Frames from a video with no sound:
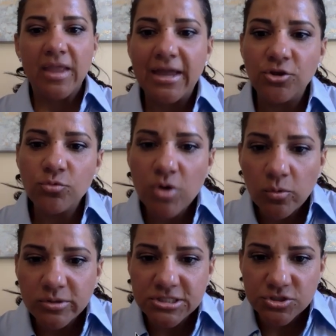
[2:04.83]
And you know
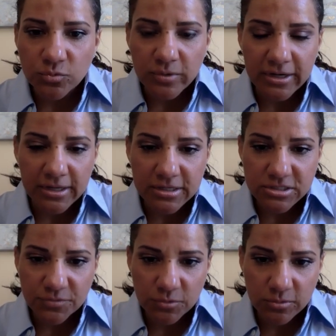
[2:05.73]
it's still running because
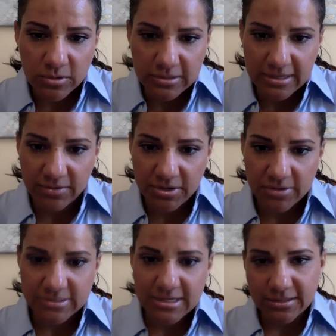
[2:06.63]
if you look down here,
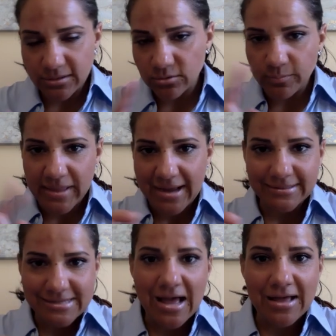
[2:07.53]
it's got the little black
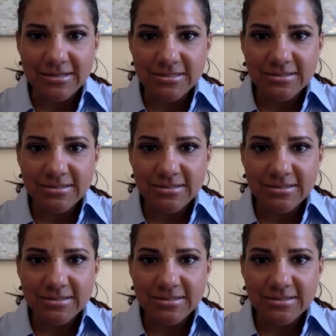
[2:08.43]
dot,